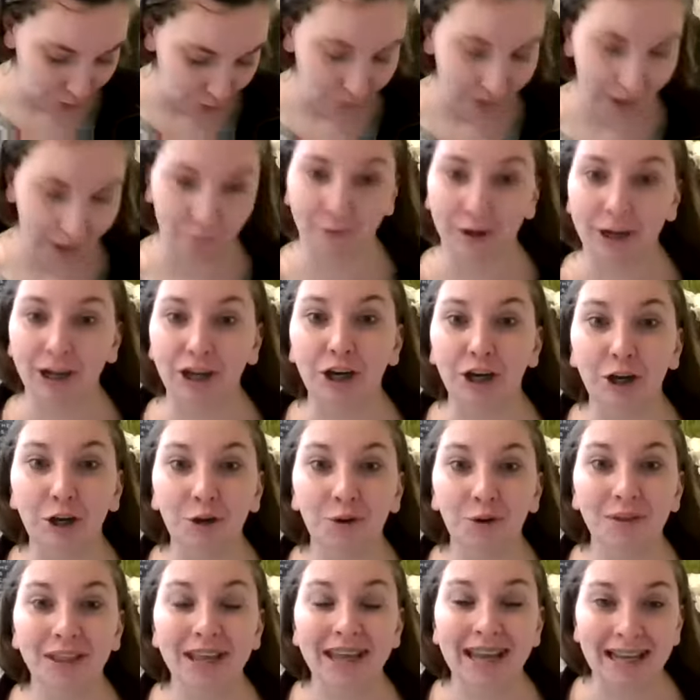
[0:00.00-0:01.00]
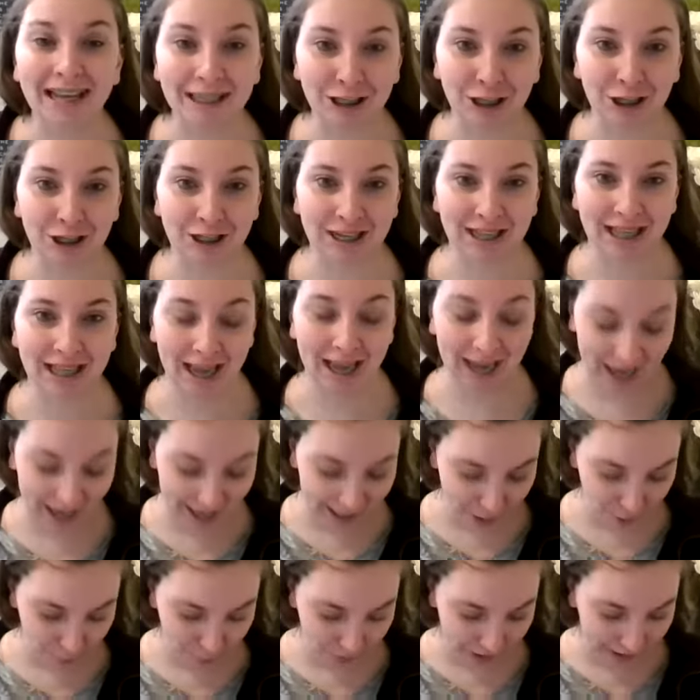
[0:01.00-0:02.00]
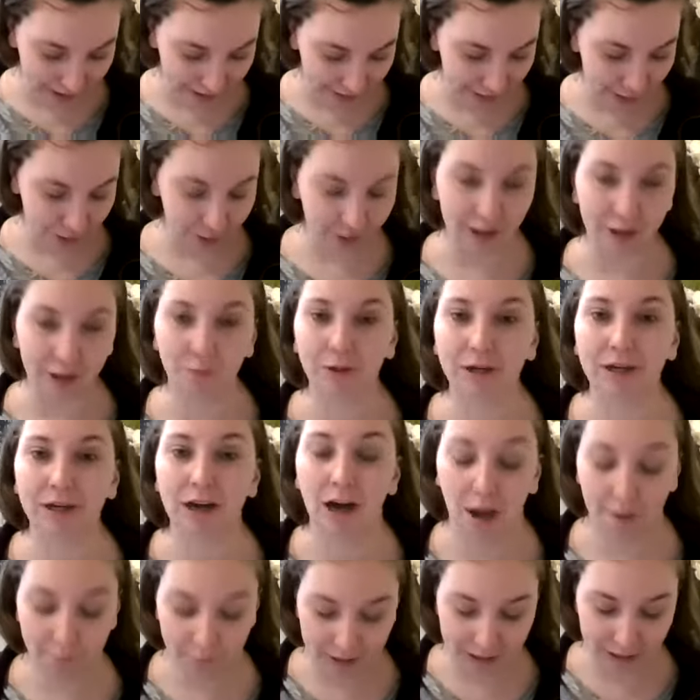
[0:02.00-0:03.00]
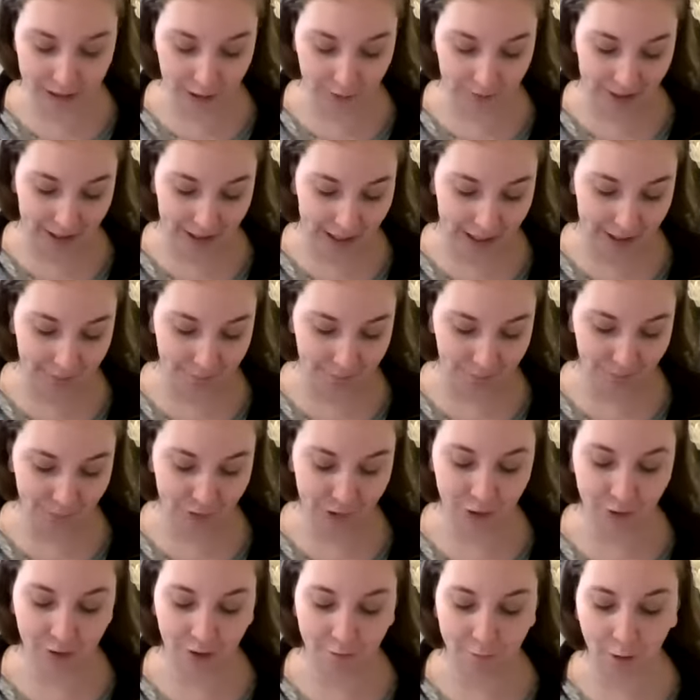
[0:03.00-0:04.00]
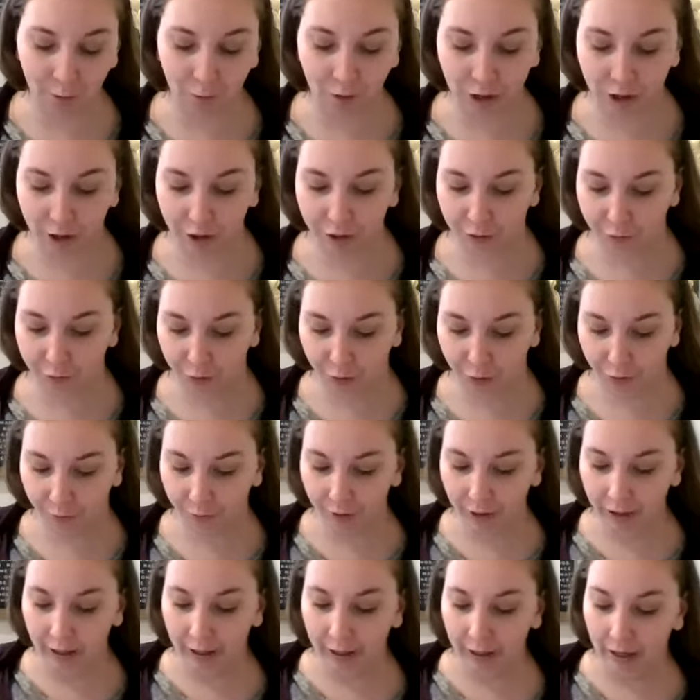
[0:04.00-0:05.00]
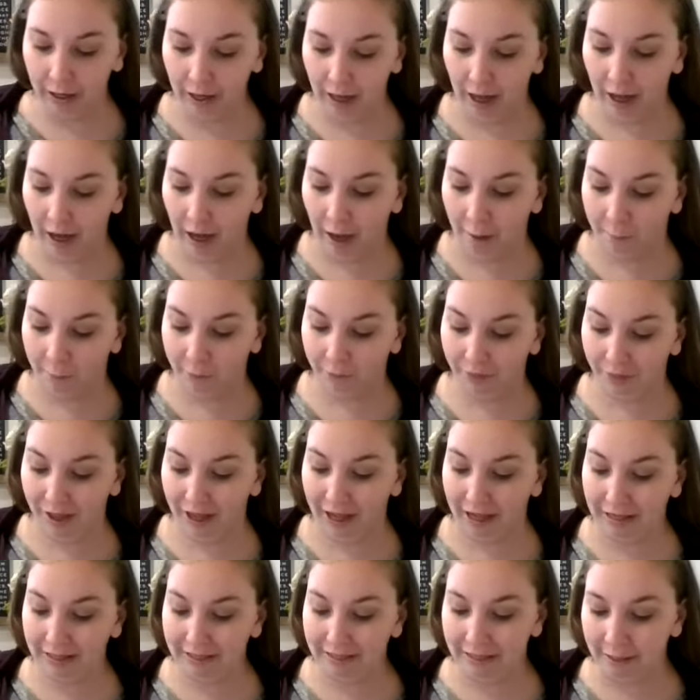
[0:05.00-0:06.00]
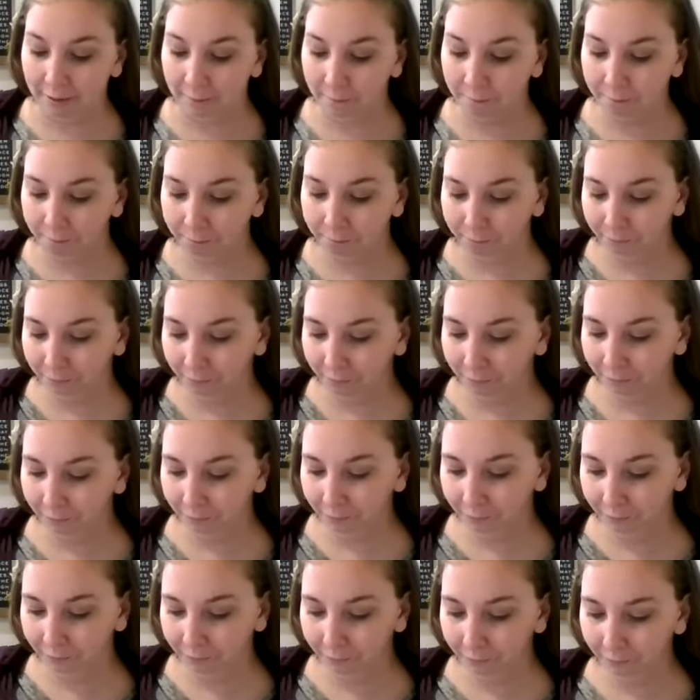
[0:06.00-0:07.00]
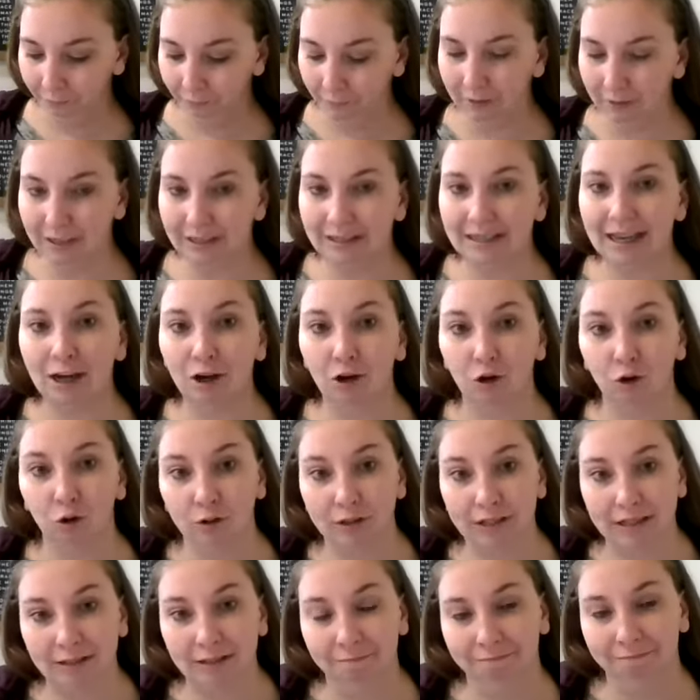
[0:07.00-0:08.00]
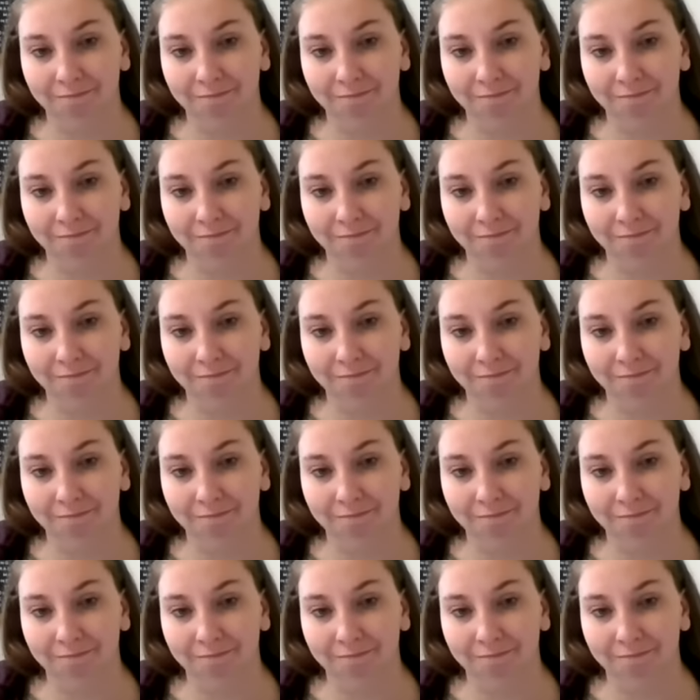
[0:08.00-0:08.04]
If we knew the answer to that, Katie, we clearly would not be doing it. So let me walk you through a couple things. Set goals.